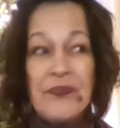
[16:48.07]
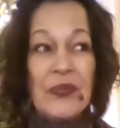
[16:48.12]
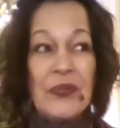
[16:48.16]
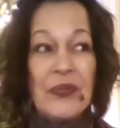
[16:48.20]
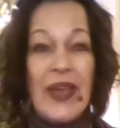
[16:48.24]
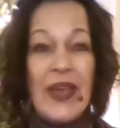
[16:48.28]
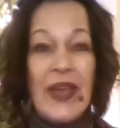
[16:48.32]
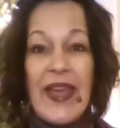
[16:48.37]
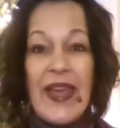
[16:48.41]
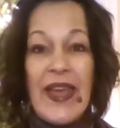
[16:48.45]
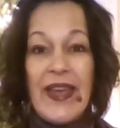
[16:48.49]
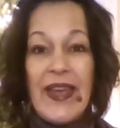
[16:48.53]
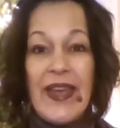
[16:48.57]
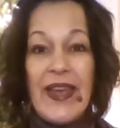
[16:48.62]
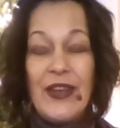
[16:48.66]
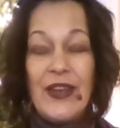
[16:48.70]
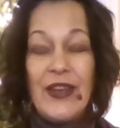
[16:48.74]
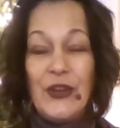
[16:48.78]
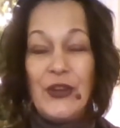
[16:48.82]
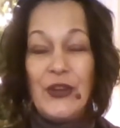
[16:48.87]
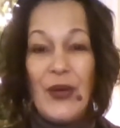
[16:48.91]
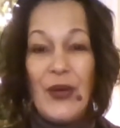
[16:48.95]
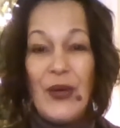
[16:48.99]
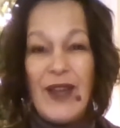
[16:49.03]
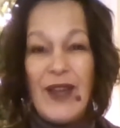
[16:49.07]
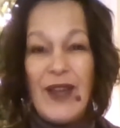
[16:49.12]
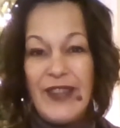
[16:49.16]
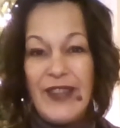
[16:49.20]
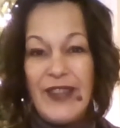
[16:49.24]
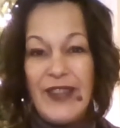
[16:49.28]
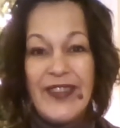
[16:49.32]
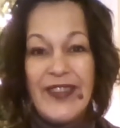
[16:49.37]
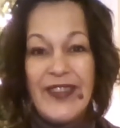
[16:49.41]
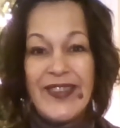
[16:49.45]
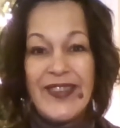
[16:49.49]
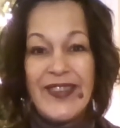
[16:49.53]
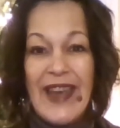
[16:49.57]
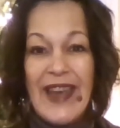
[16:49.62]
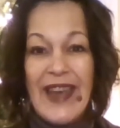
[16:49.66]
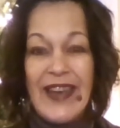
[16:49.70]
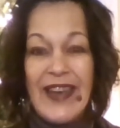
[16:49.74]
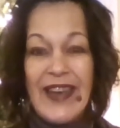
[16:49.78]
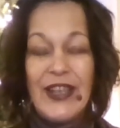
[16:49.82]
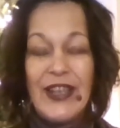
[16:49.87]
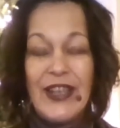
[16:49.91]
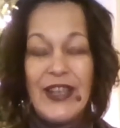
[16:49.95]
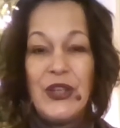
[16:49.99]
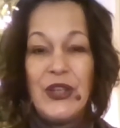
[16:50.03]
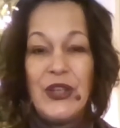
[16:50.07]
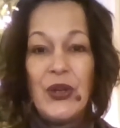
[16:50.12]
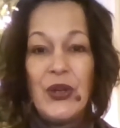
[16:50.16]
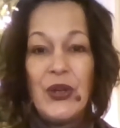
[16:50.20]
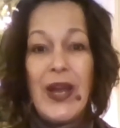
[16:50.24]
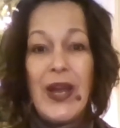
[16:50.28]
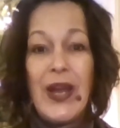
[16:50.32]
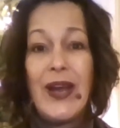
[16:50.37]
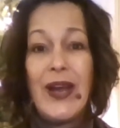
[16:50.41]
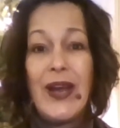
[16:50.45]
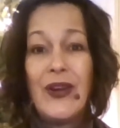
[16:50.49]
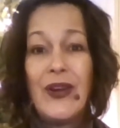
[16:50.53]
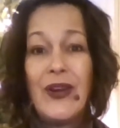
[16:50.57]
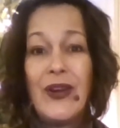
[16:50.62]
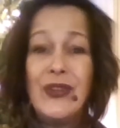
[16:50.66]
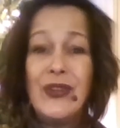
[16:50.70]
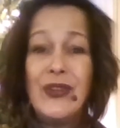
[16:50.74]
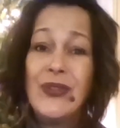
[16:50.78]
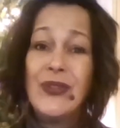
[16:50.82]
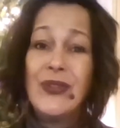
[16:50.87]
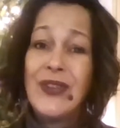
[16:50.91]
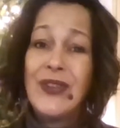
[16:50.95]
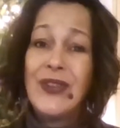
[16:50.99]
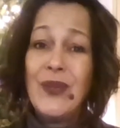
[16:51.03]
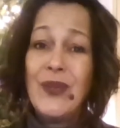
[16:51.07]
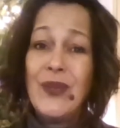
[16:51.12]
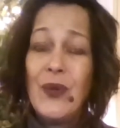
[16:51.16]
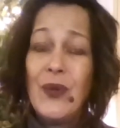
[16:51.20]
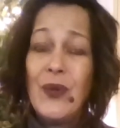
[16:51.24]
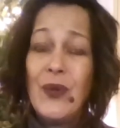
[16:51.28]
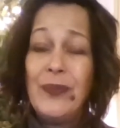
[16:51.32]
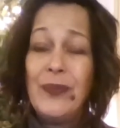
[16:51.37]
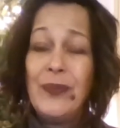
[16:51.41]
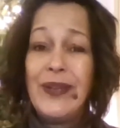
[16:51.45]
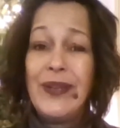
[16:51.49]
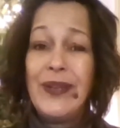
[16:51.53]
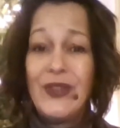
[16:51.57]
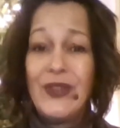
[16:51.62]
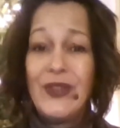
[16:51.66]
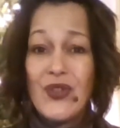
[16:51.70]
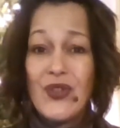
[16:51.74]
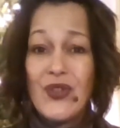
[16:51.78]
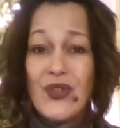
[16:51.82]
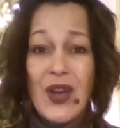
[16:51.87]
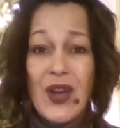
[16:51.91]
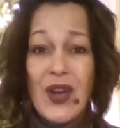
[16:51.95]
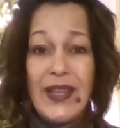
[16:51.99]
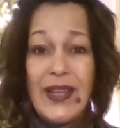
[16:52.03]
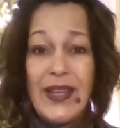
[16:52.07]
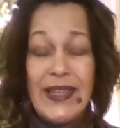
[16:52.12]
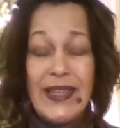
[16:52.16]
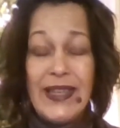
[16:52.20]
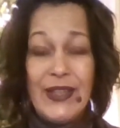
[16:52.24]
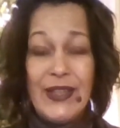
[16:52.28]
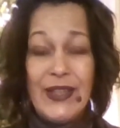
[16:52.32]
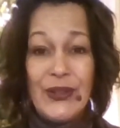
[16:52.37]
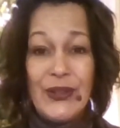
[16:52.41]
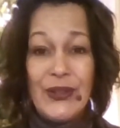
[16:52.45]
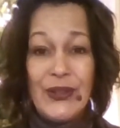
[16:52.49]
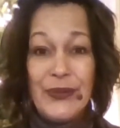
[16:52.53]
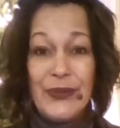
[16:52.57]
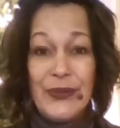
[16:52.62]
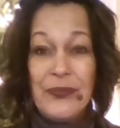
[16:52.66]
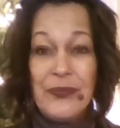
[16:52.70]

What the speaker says: and you'll have less static in your hair and your skin won't be as dry either.